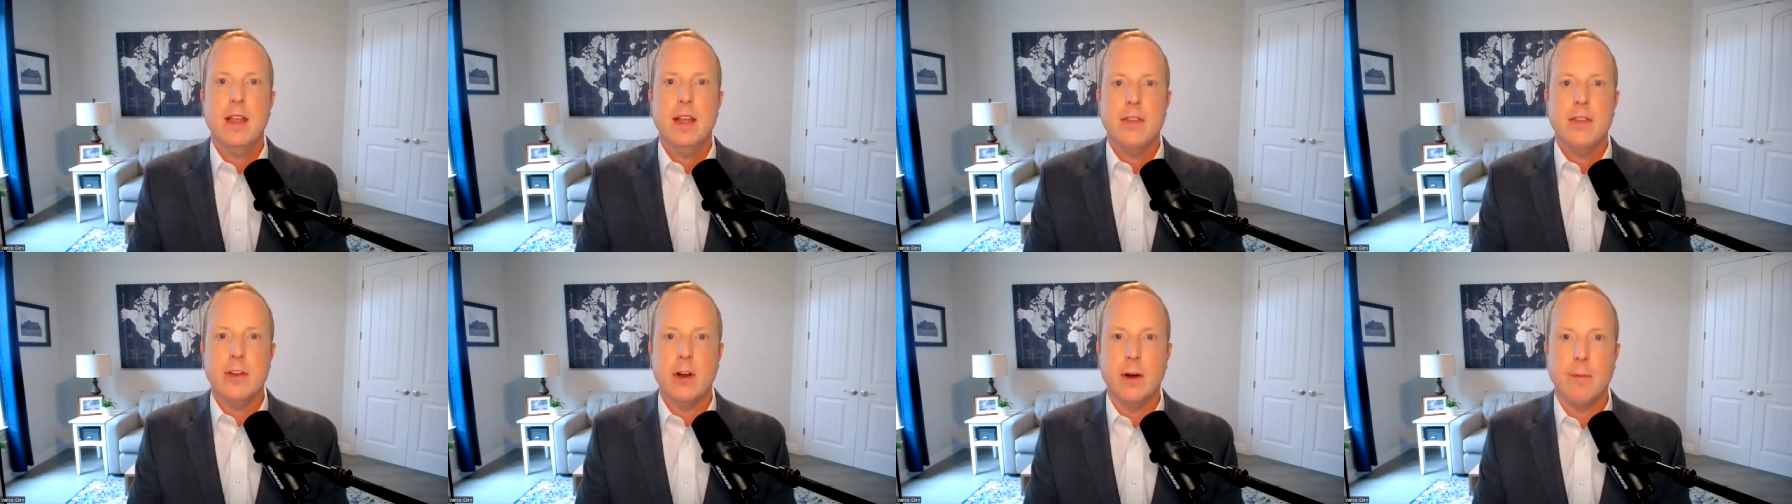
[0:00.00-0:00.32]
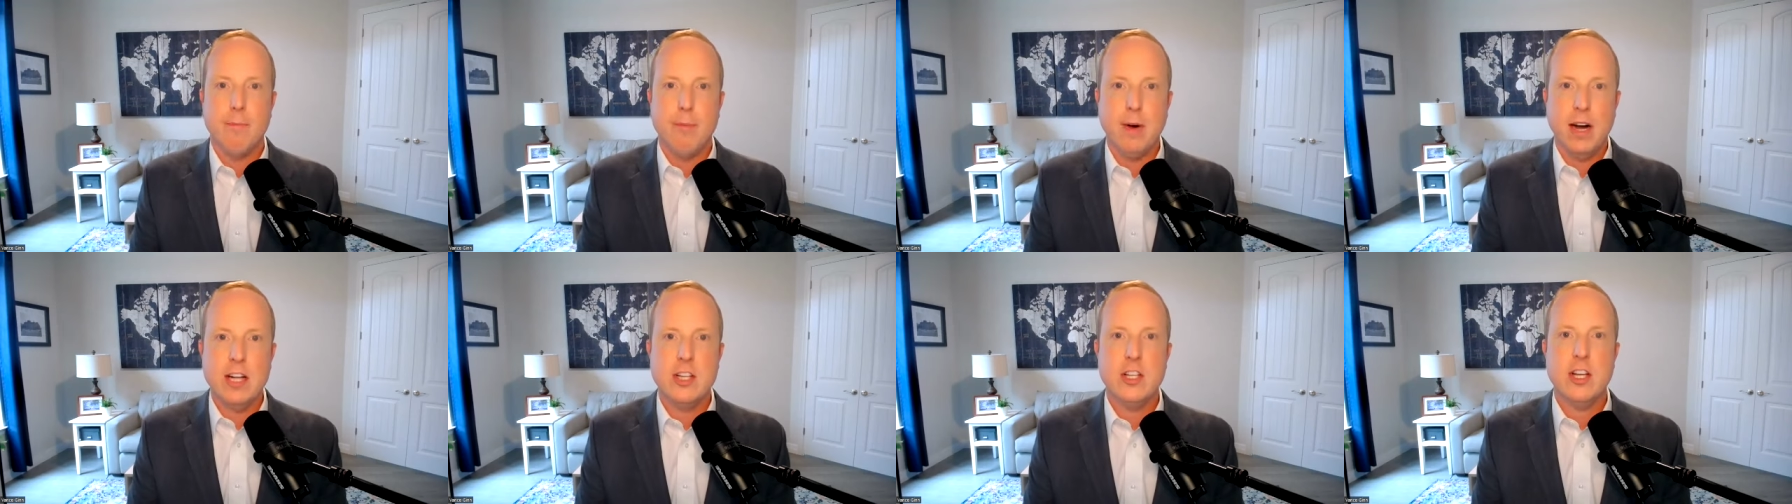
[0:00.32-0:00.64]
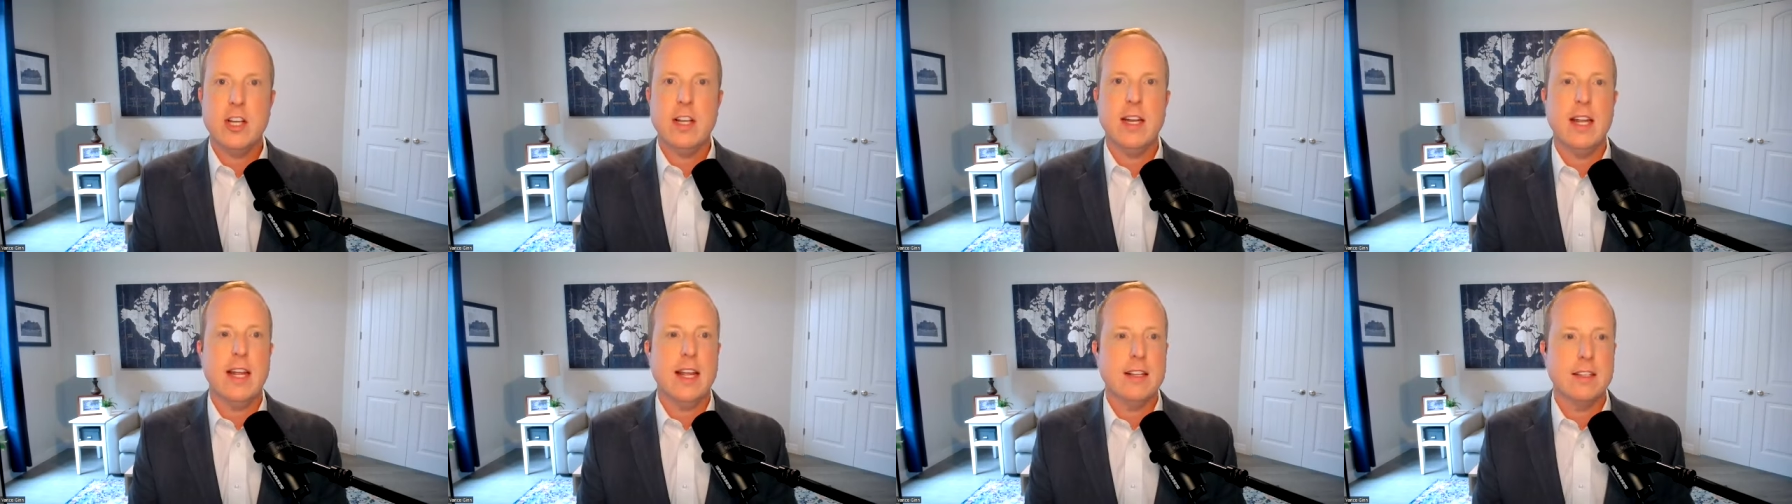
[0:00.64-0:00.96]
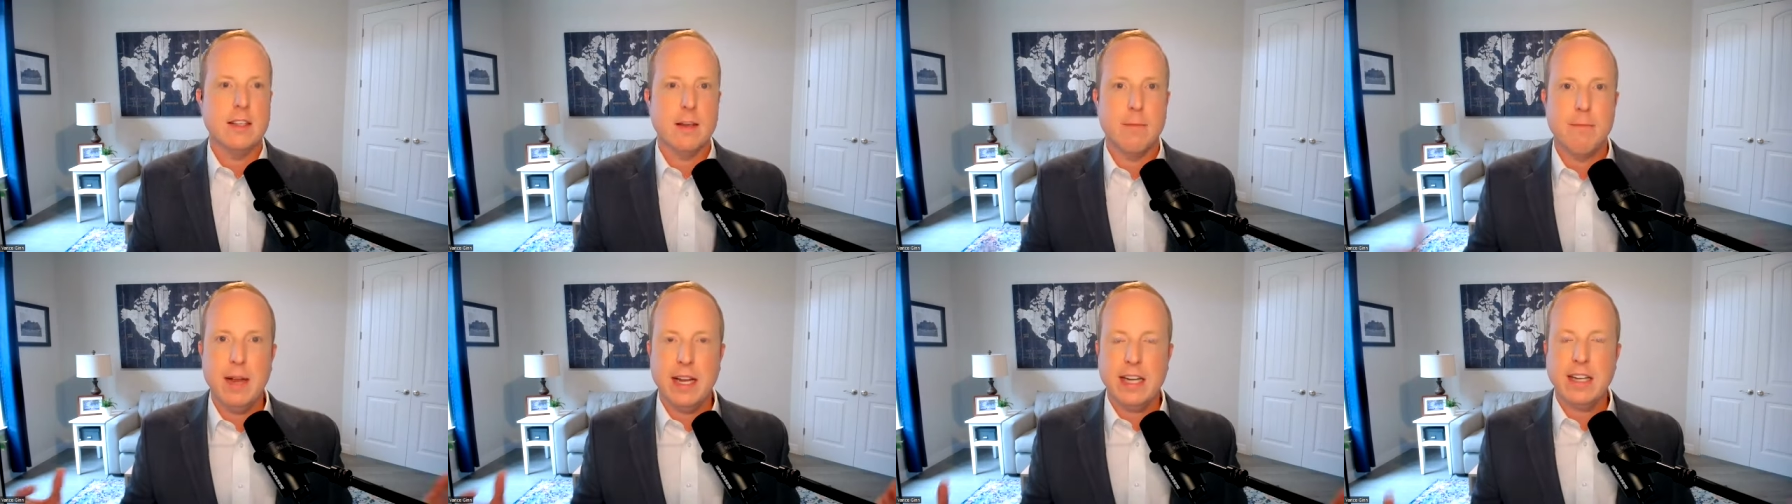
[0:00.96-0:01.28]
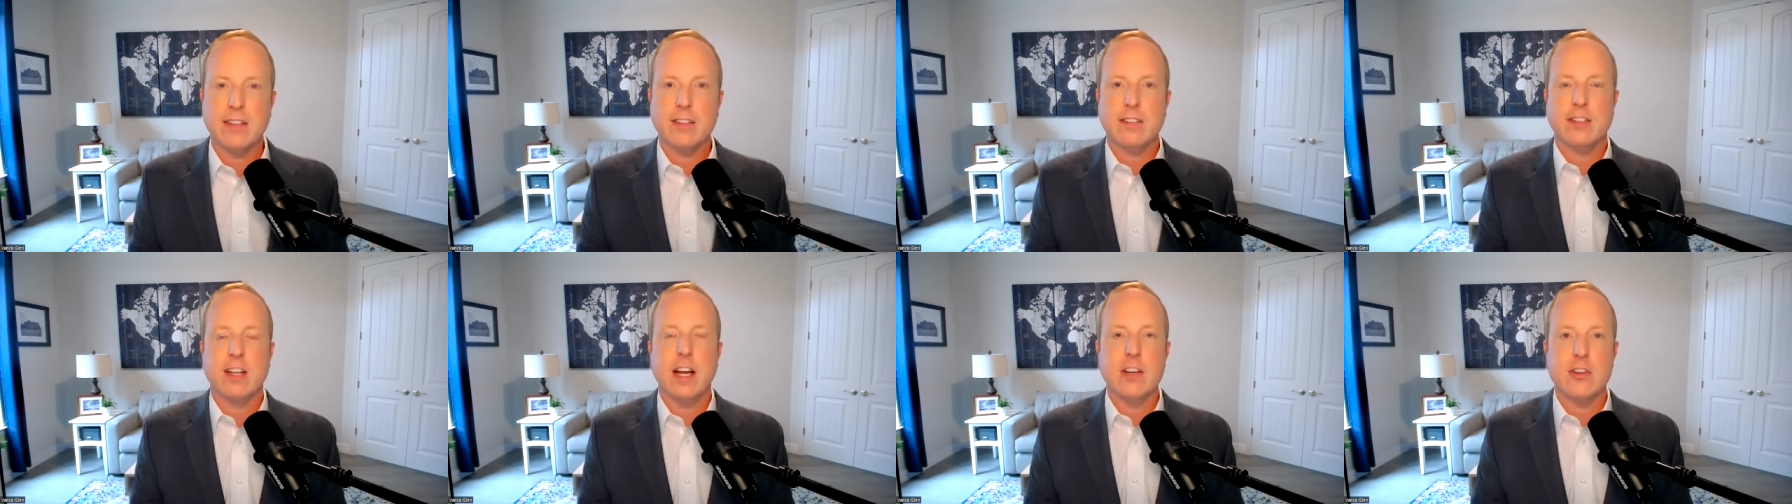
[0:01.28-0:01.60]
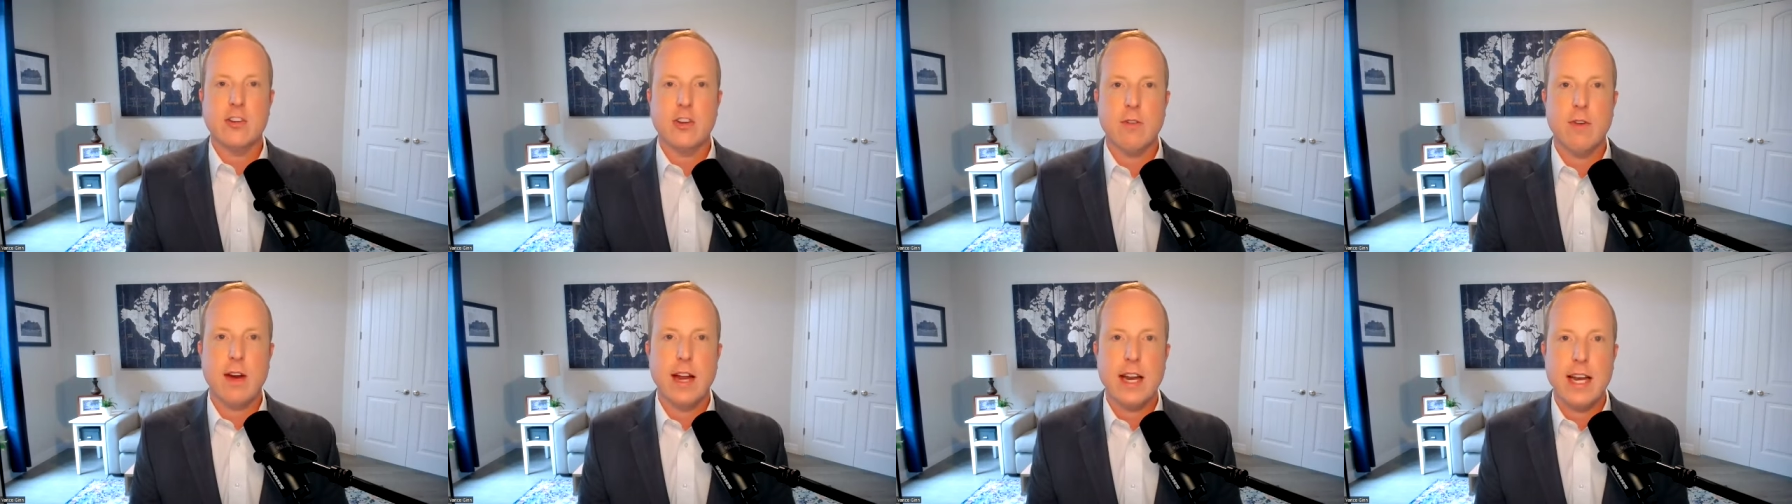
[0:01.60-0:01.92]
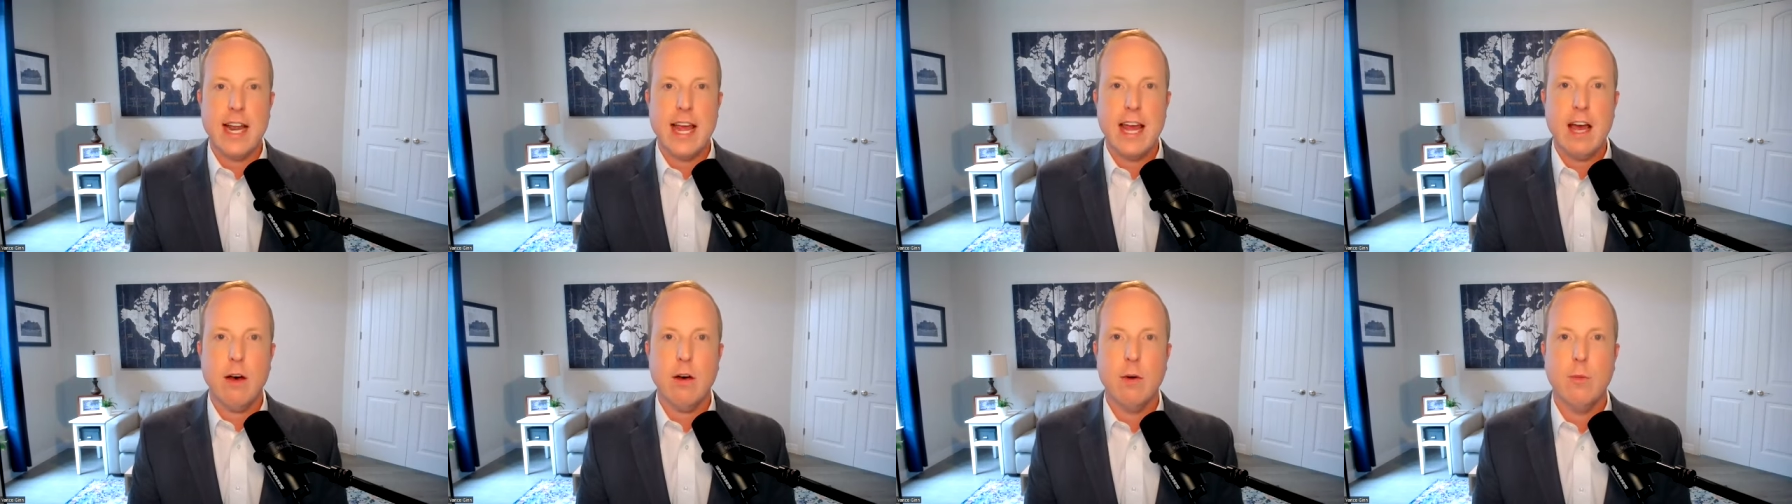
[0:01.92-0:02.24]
their budget is a big discussion right now,